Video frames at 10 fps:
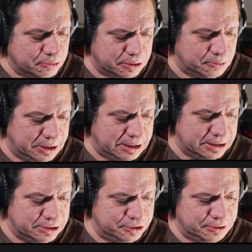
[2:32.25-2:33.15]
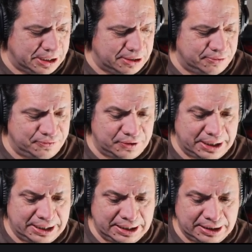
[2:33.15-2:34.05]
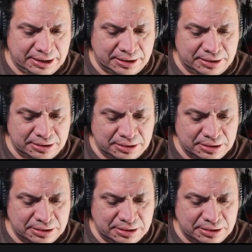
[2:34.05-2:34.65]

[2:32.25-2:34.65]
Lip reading: One way is you have a